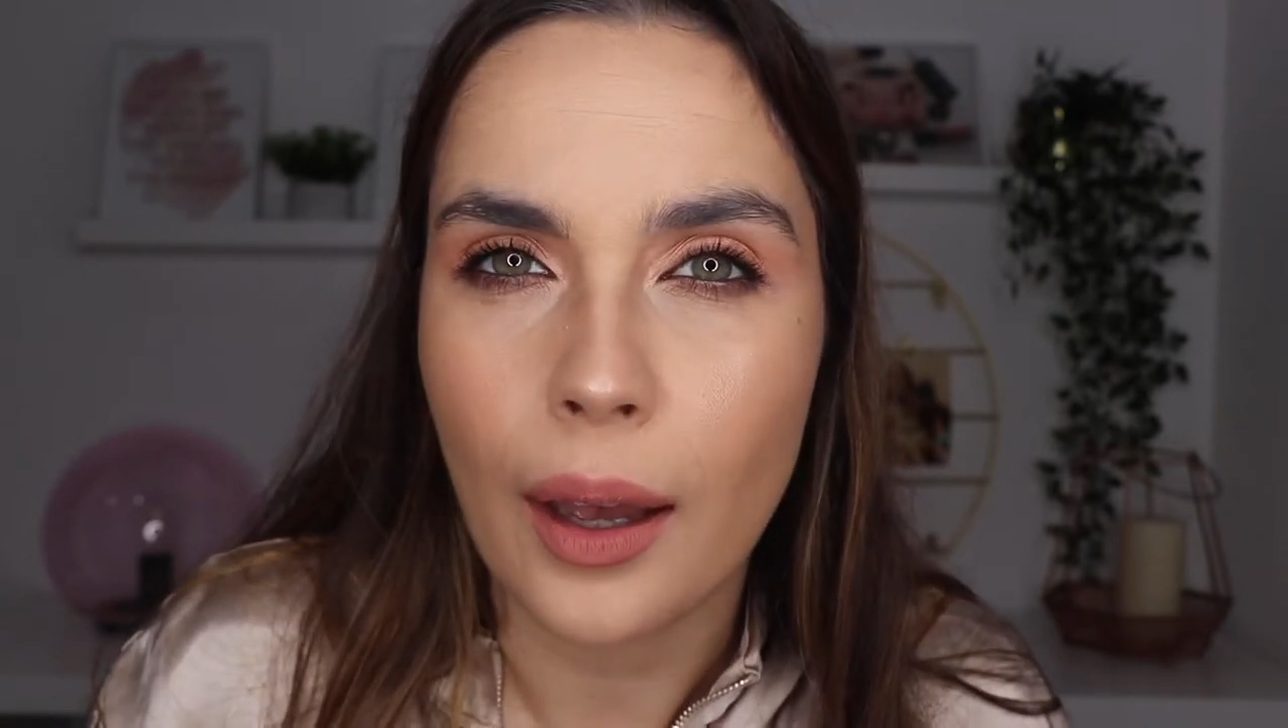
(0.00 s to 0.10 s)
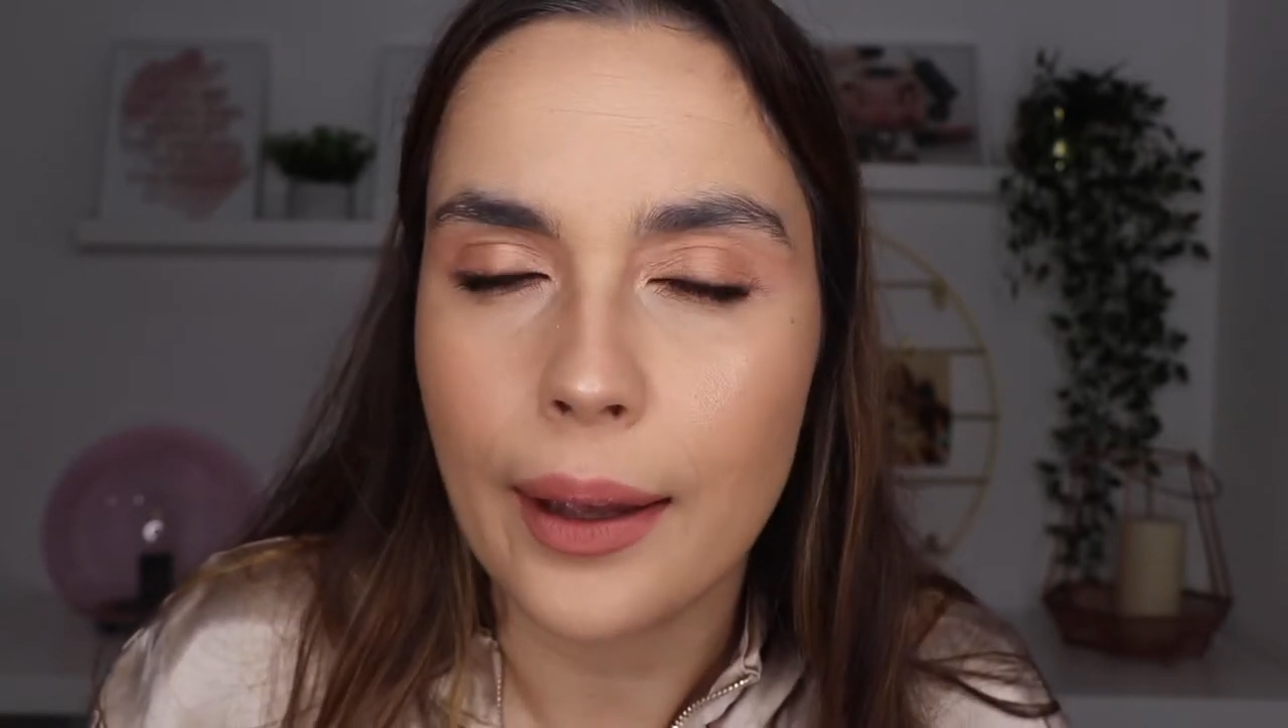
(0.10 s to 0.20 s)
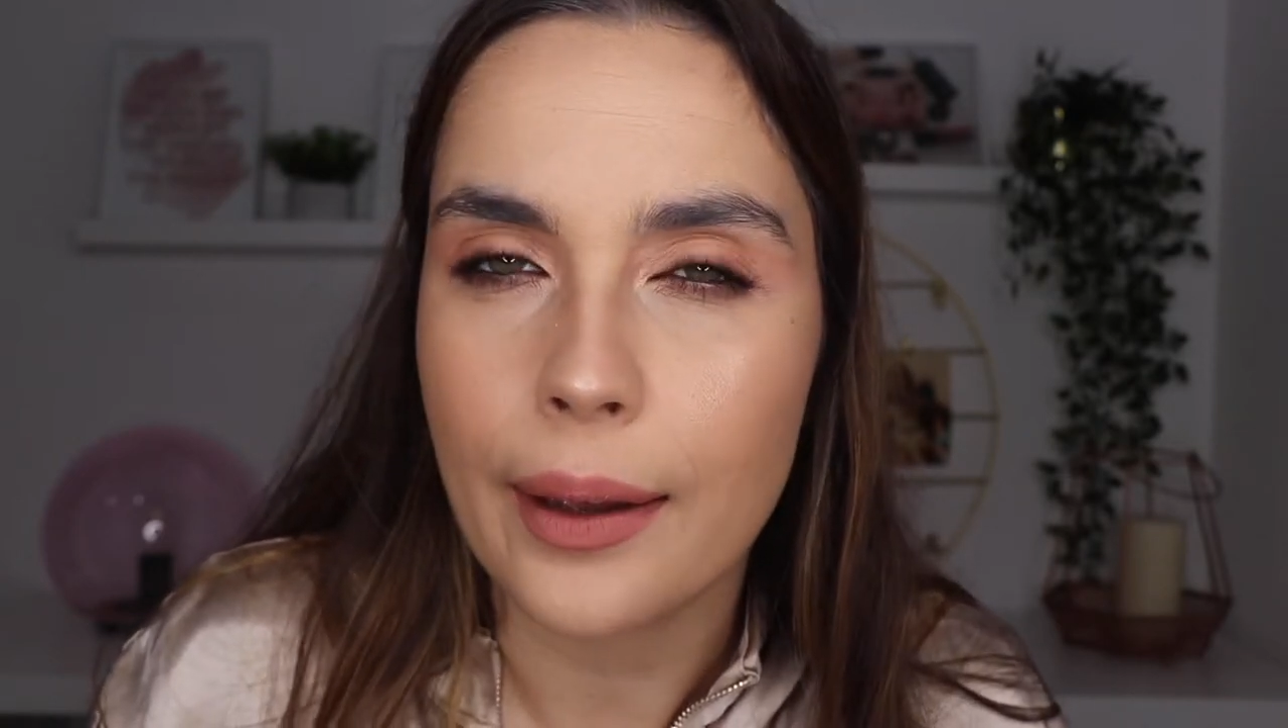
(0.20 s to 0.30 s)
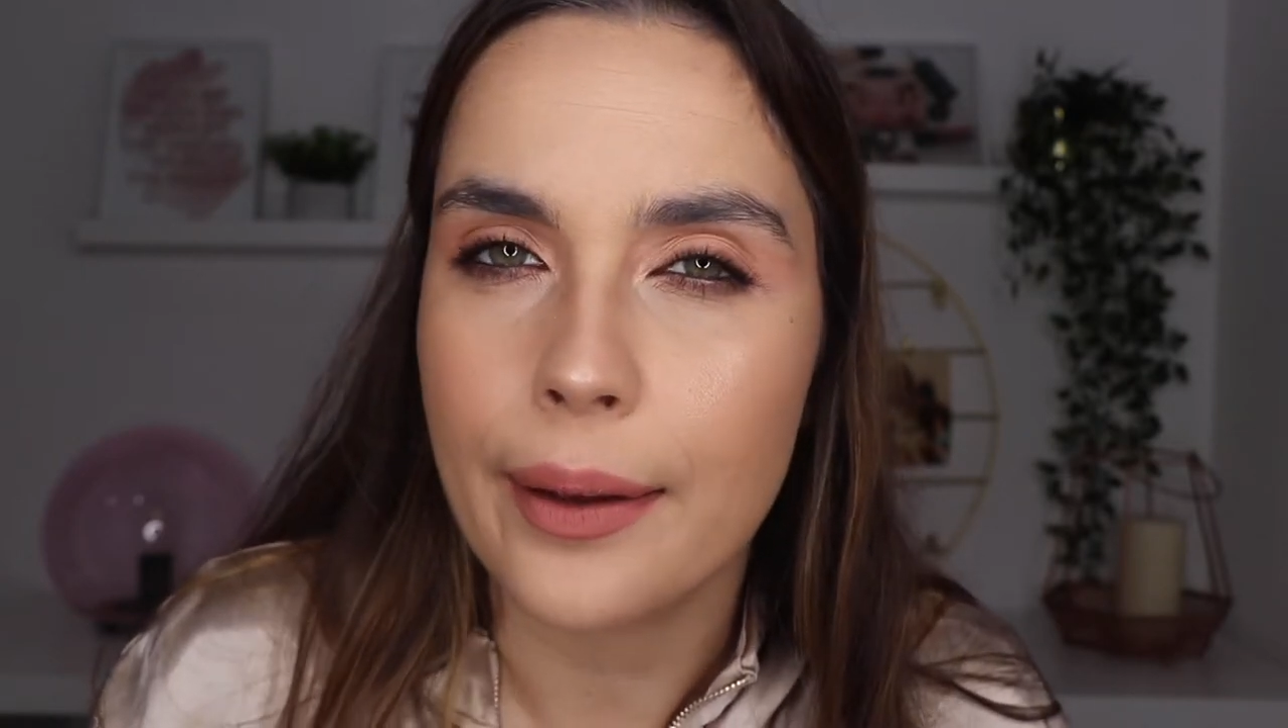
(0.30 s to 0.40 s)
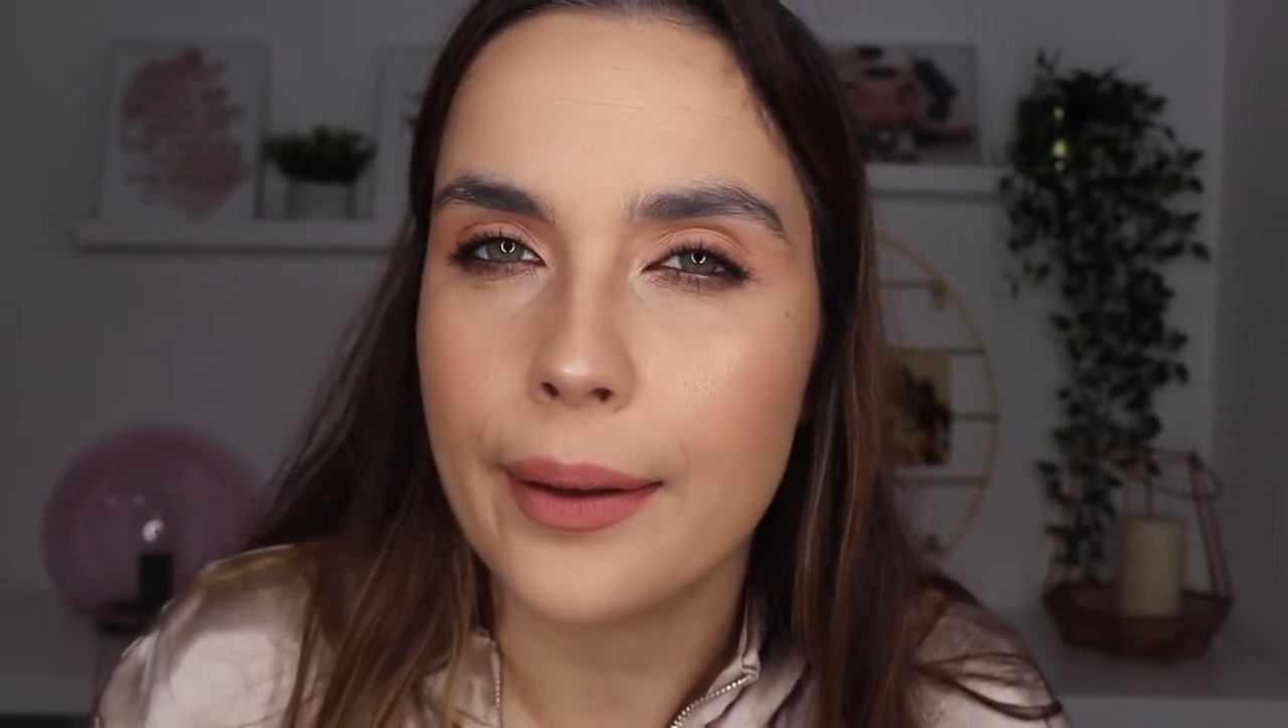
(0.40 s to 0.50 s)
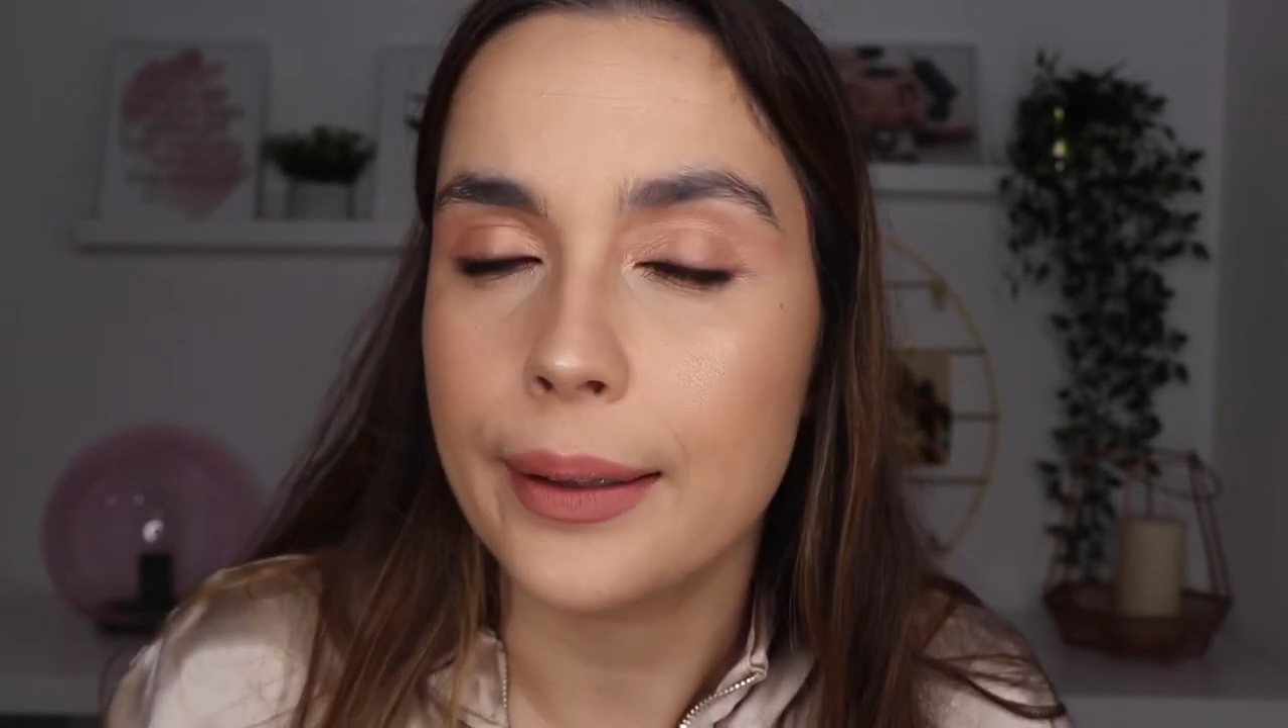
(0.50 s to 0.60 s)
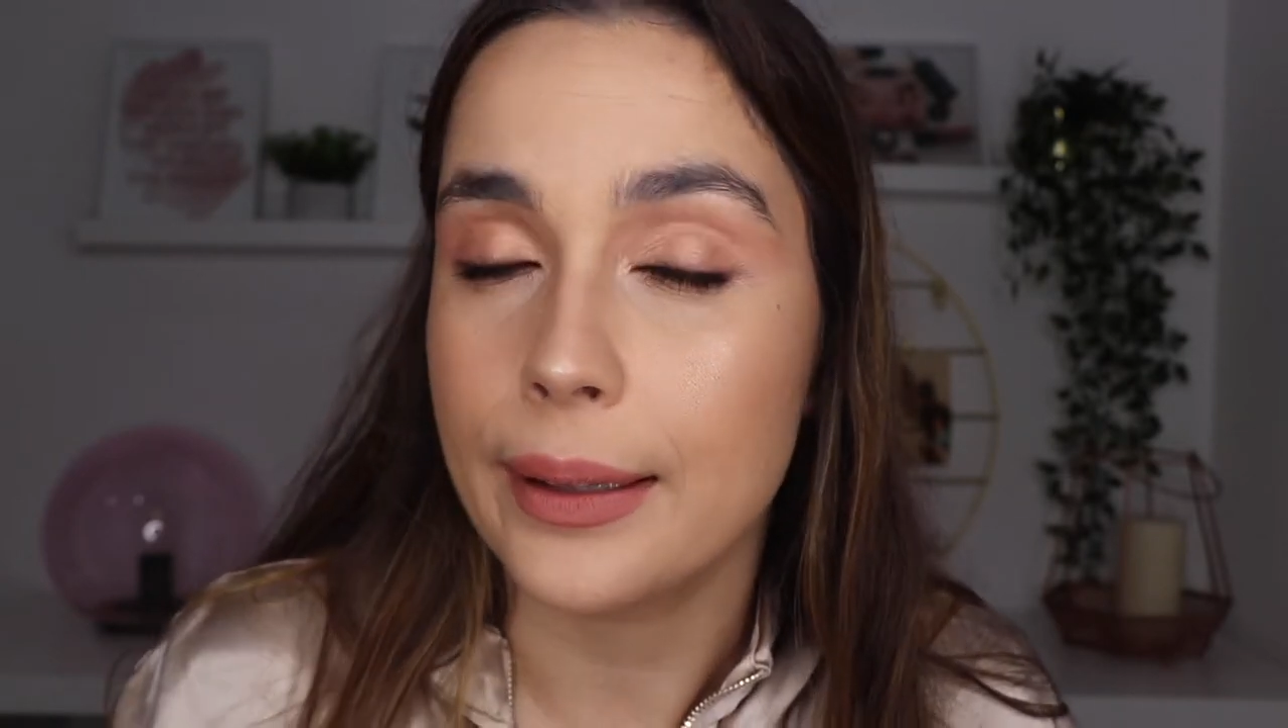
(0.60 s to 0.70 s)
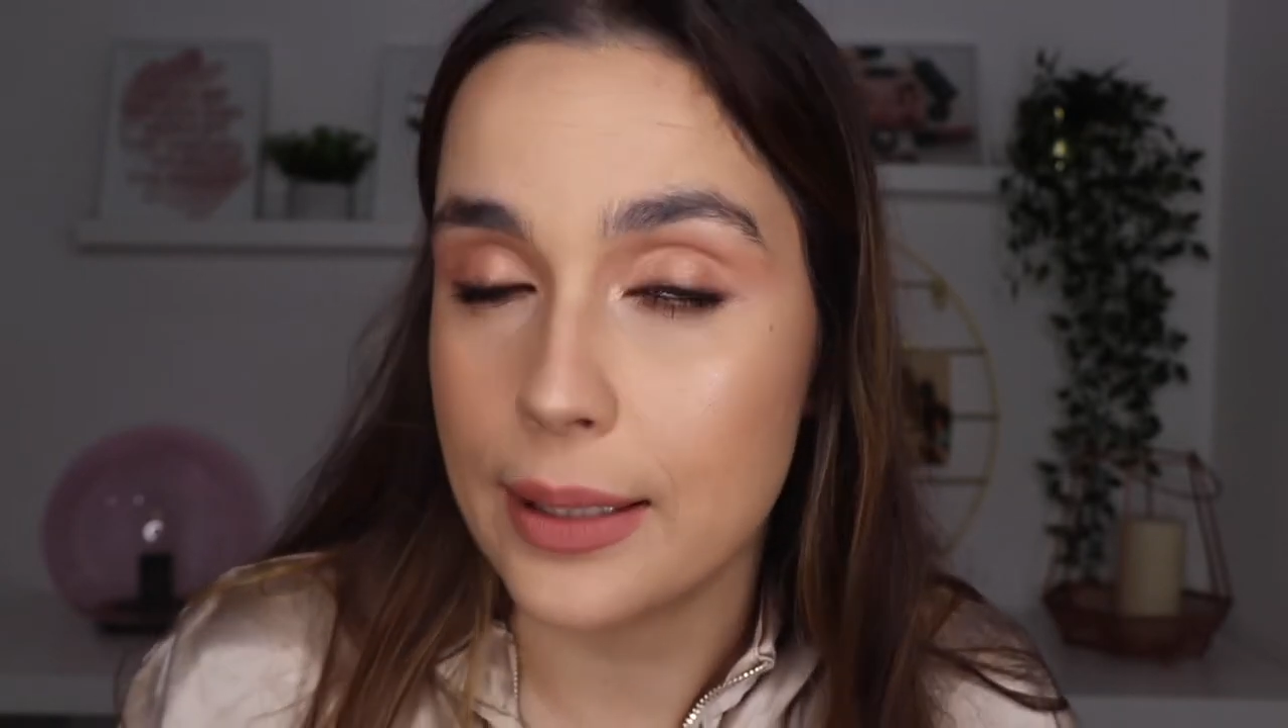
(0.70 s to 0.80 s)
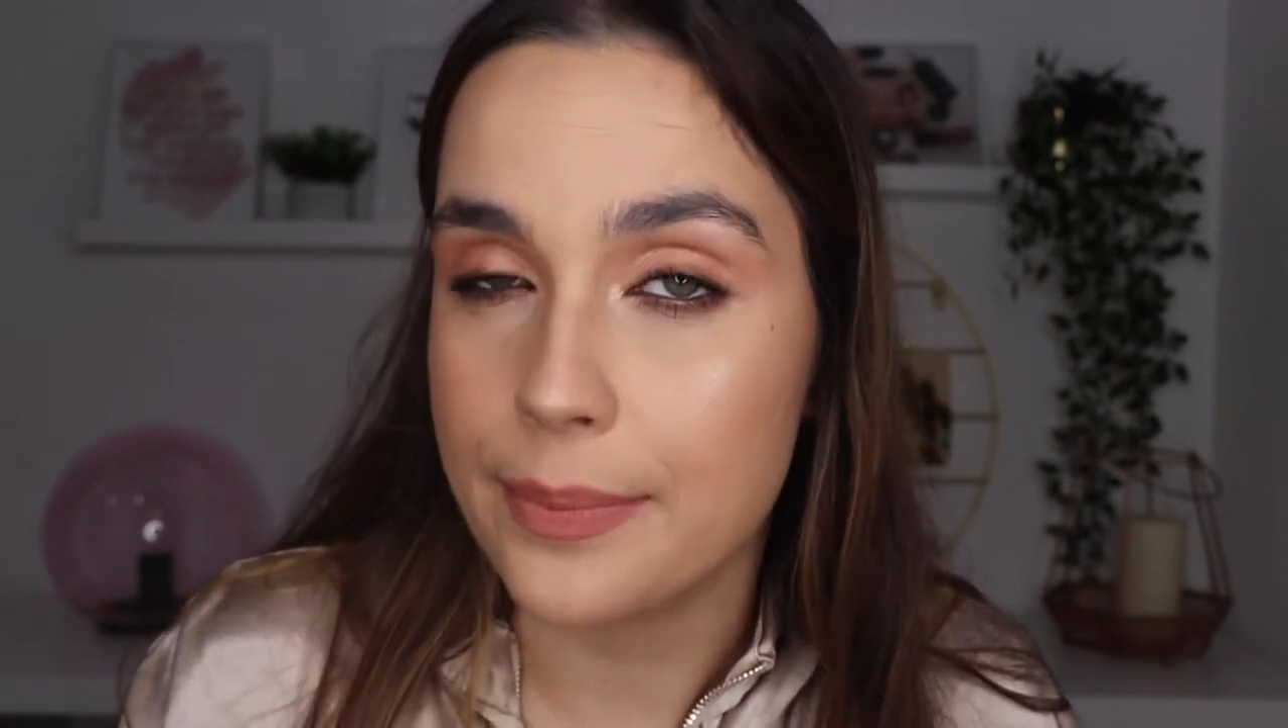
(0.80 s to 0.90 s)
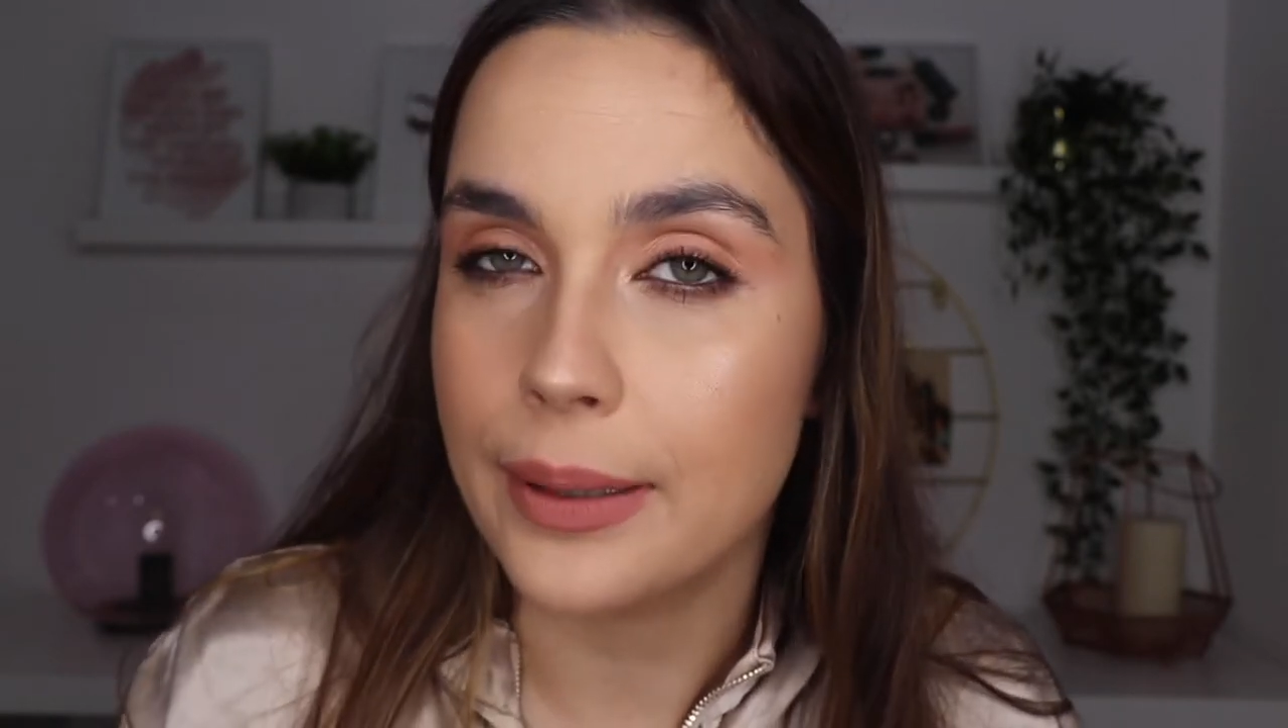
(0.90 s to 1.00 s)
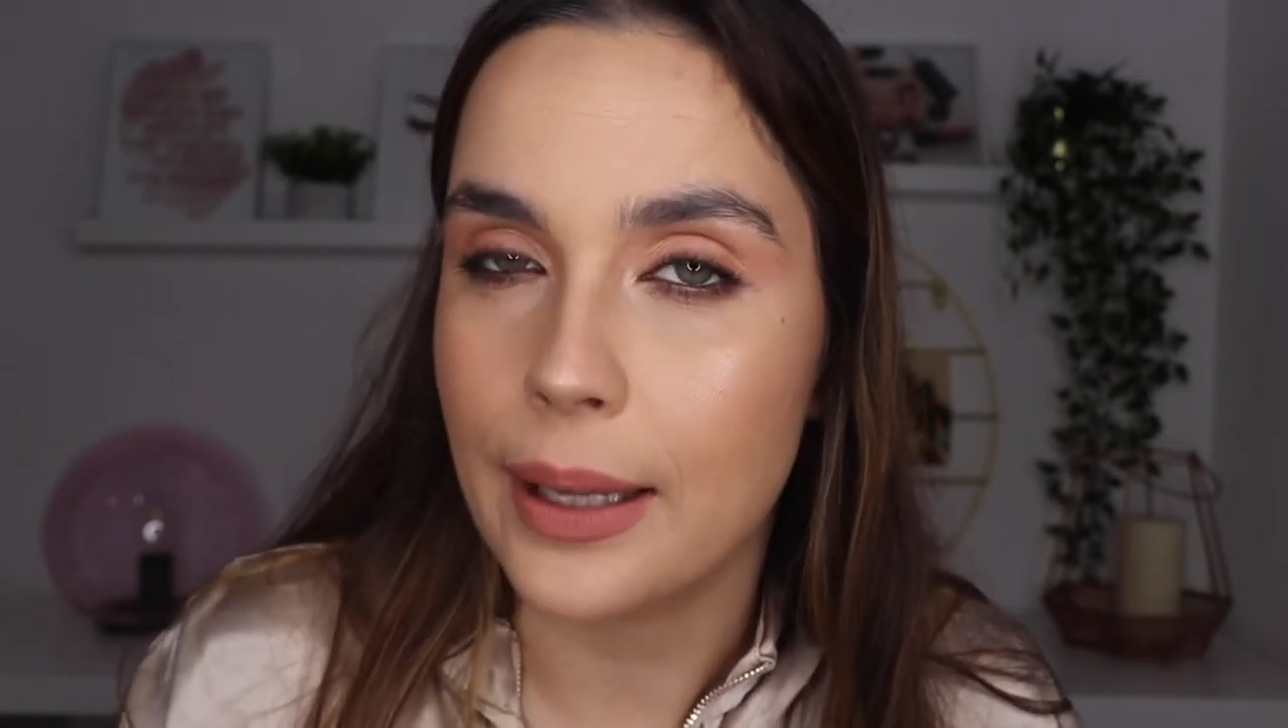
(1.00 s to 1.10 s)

lip